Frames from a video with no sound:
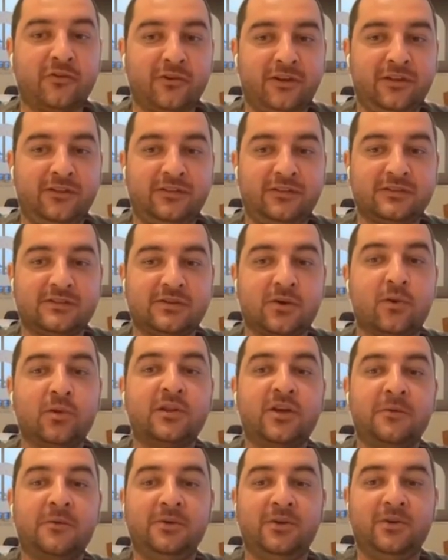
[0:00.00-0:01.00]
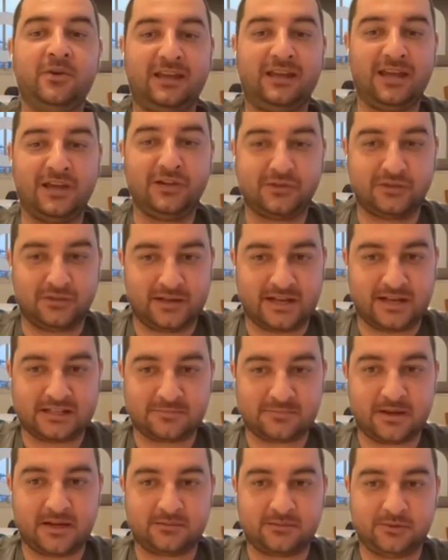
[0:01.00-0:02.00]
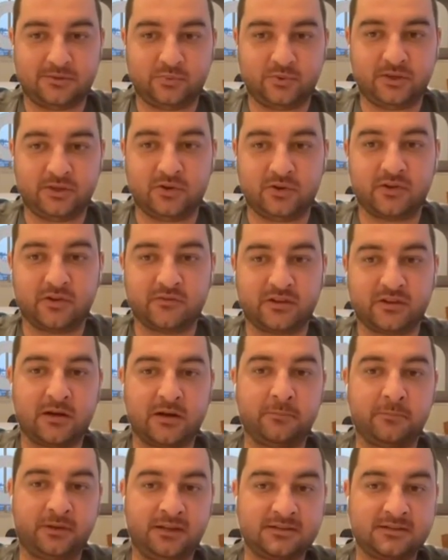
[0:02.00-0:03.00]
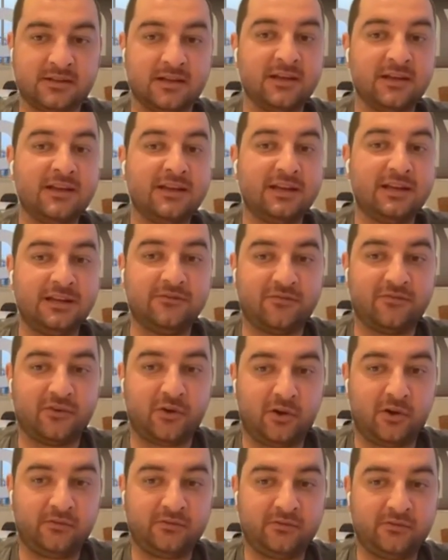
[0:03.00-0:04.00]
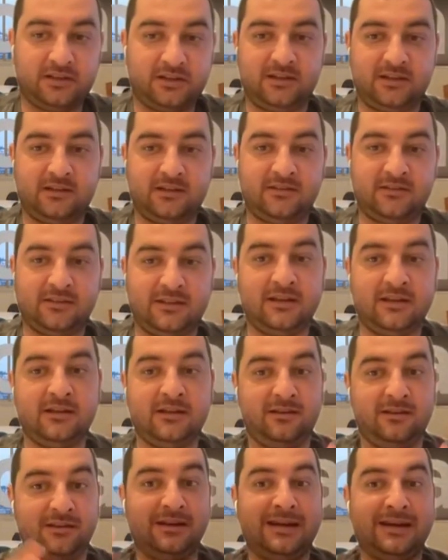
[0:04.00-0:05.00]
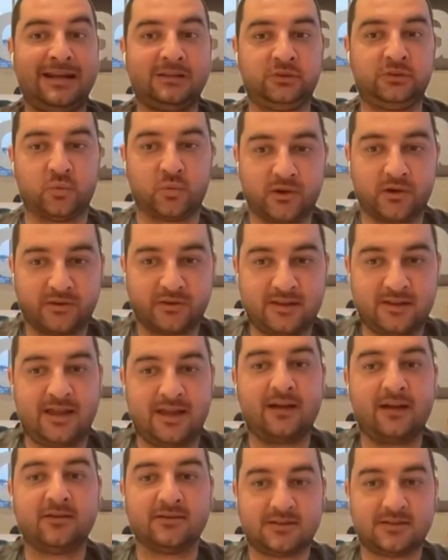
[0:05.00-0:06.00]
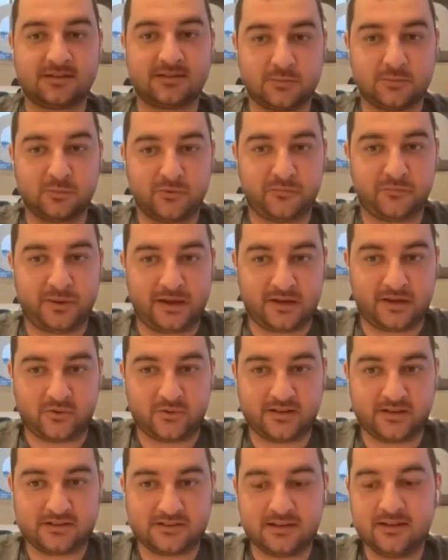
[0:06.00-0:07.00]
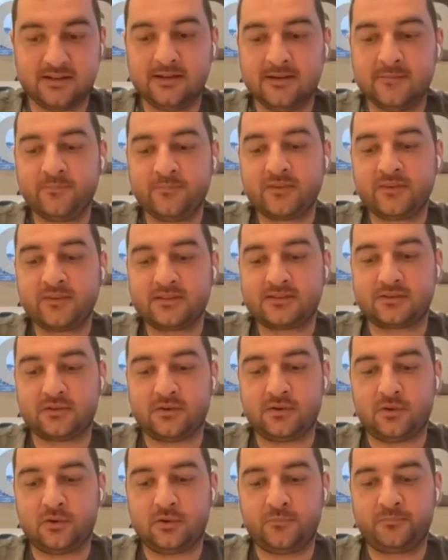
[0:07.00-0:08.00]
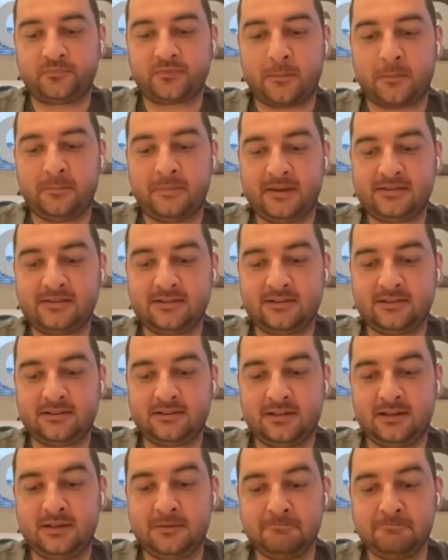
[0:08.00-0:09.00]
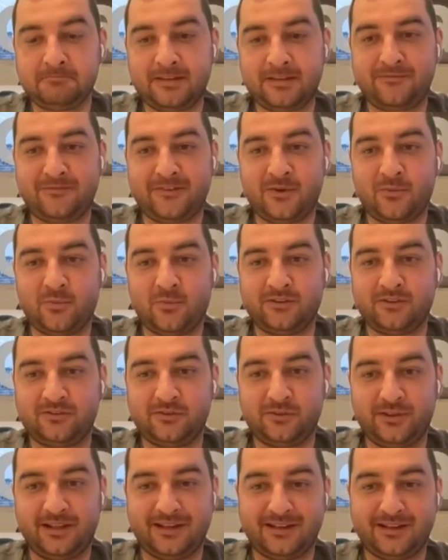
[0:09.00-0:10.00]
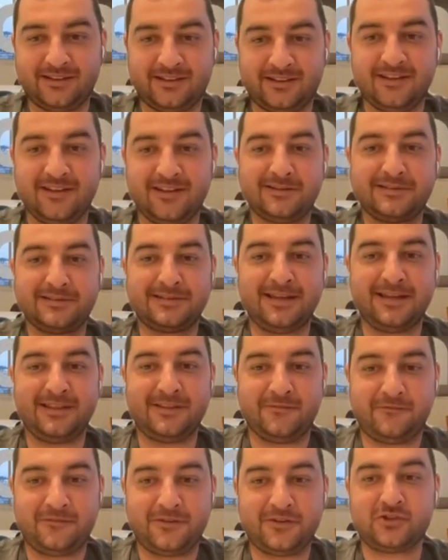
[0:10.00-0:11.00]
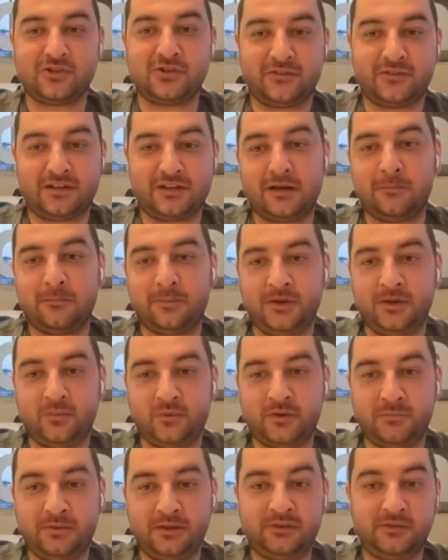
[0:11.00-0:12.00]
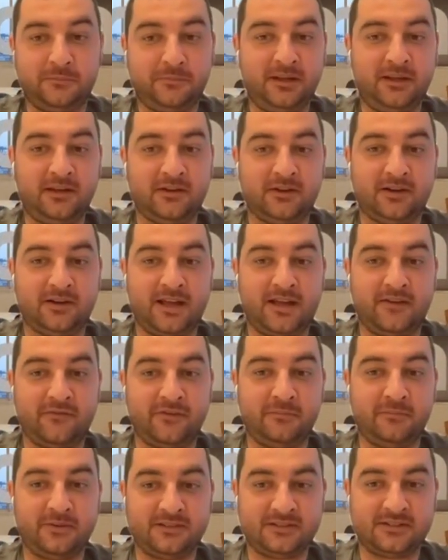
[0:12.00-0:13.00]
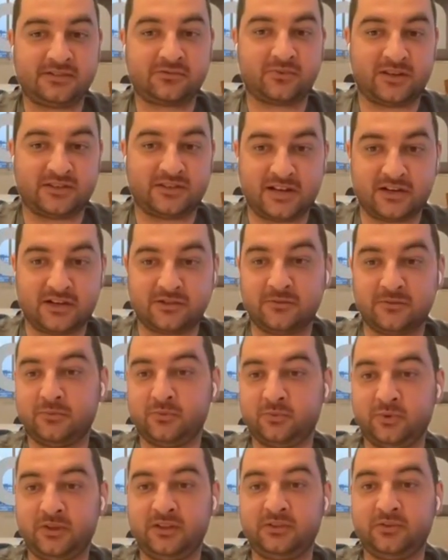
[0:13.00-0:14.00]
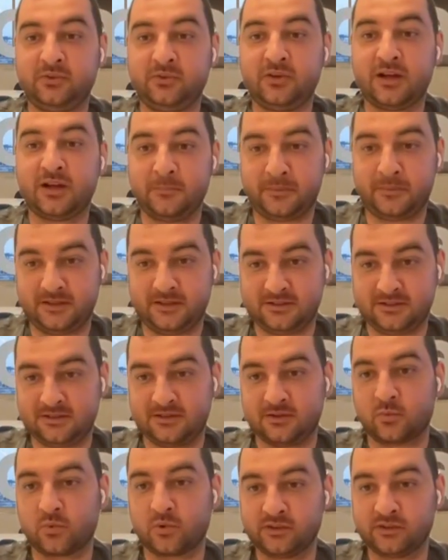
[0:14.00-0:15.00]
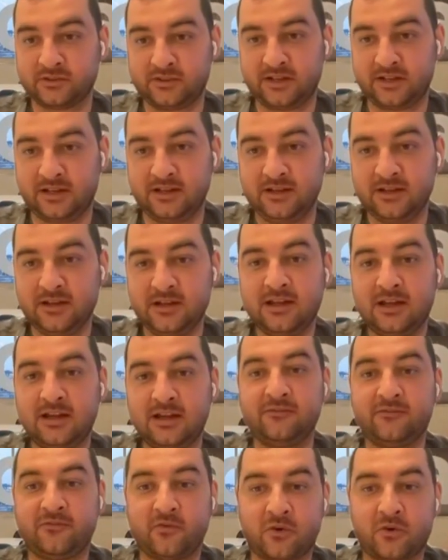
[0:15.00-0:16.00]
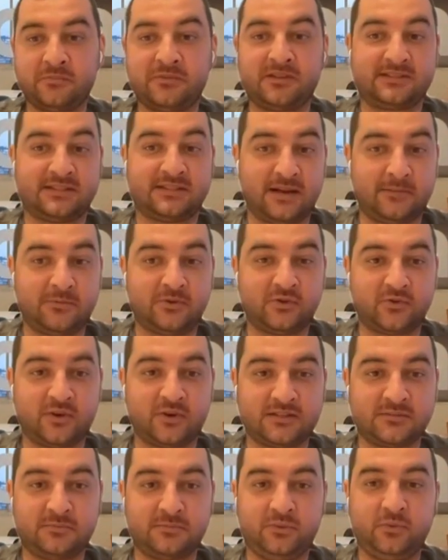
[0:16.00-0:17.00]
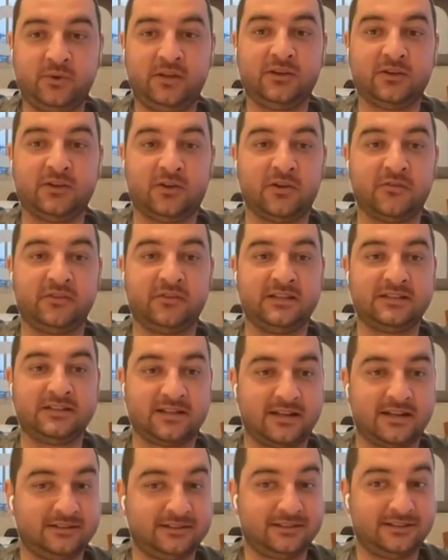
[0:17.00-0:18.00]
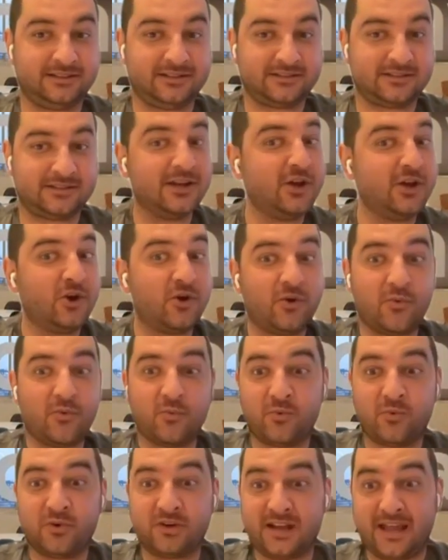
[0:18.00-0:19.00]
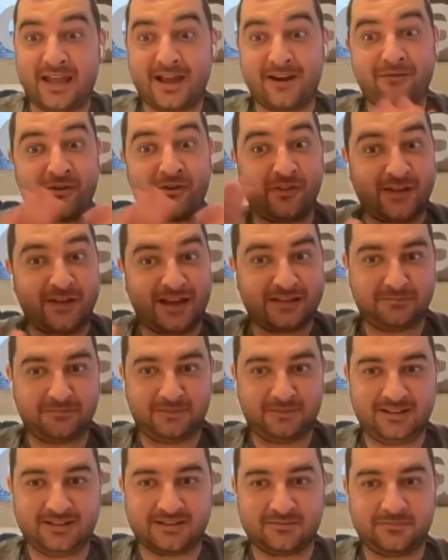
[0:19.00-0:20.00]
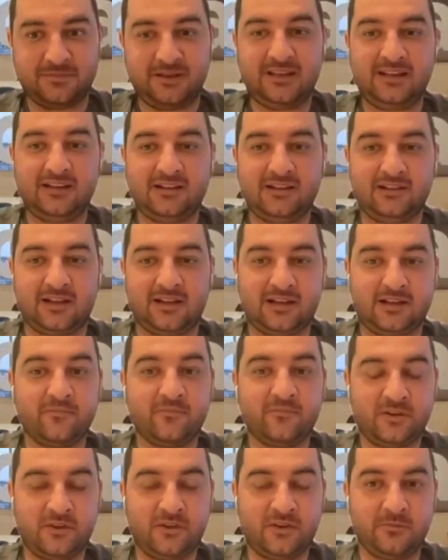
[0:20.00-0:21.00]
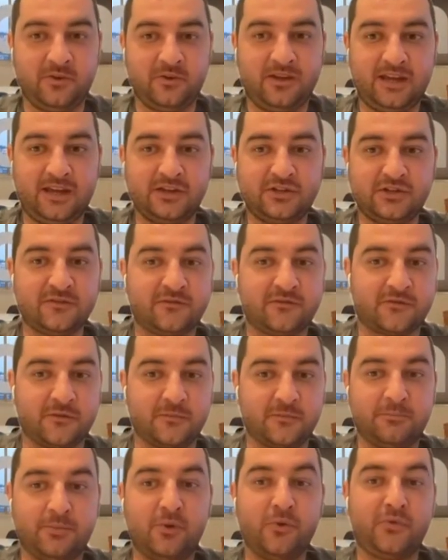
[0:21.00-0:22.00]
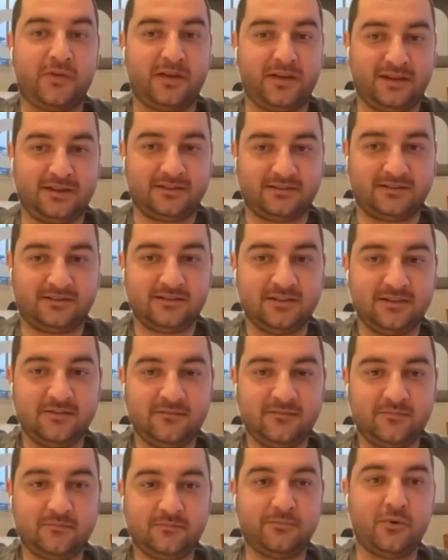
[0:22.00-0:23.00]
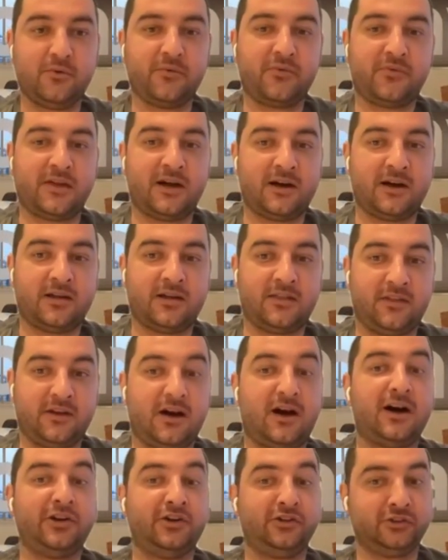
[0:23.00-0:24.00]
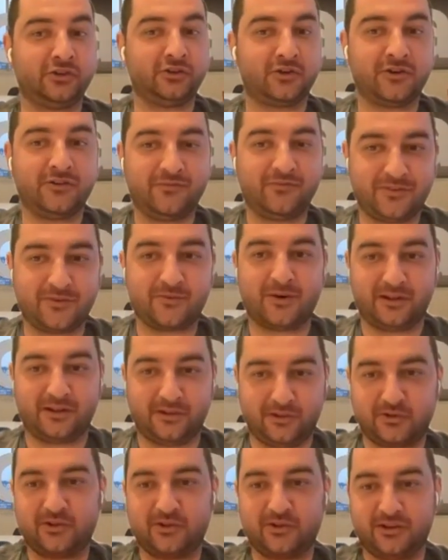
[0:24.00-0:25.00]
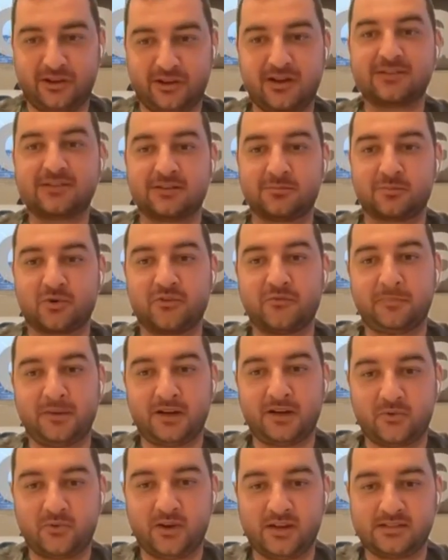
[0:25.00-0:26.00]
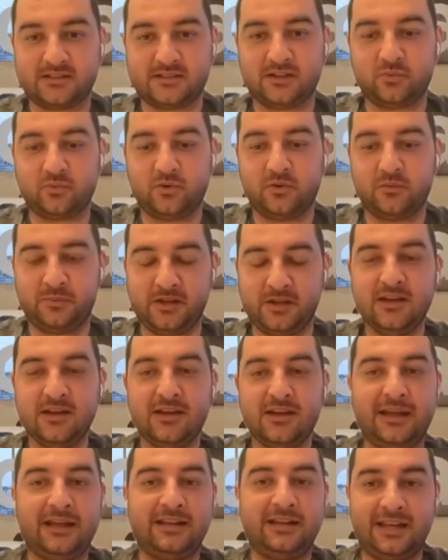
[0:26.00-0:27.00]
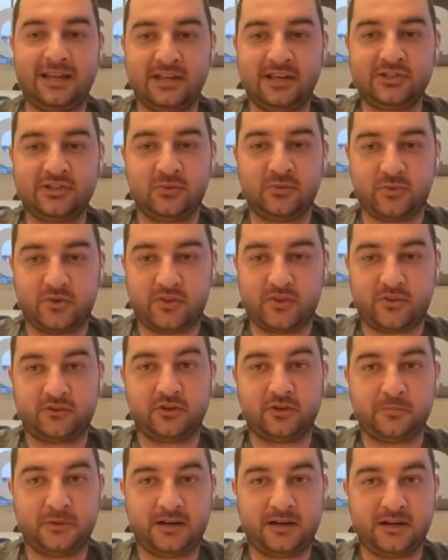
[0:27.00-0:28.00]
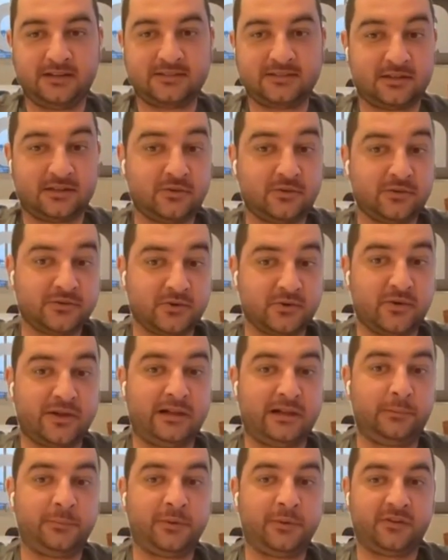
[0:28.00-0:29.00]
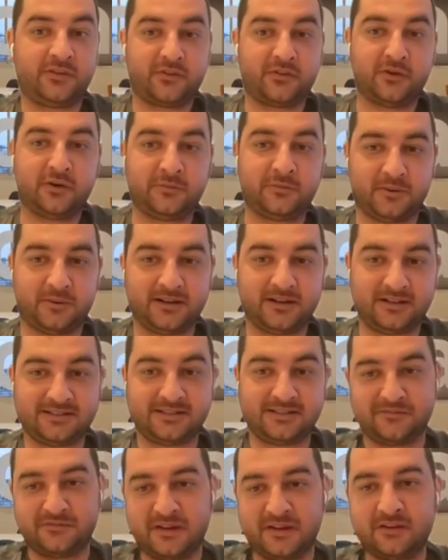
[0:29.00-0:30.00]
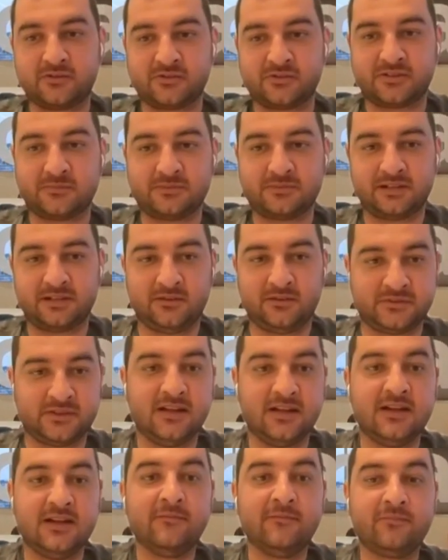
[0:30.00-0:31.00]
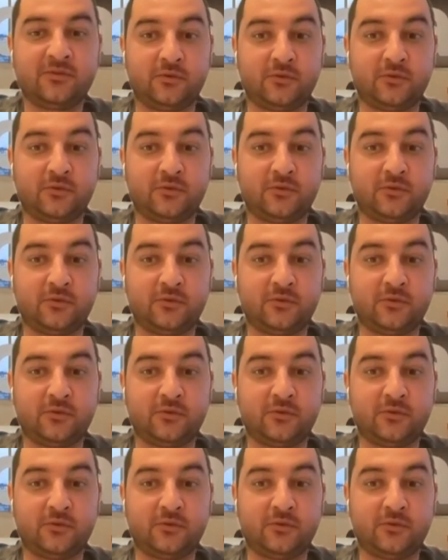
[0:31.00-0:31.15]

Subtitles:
covering this whole communication aspect between all of the companies involved in the network, the ecosystem of Panorays. So basically, if I want to like say the vision of the company would be to be on every business transaction between two companies in the world today and form the cyber trust between all of these entities, whatever that means, meaning like communication from both ends, both the auditor, the regular customer of Panorays that will be engaging with the third parties, and also helping the third parties, the vendors themselves,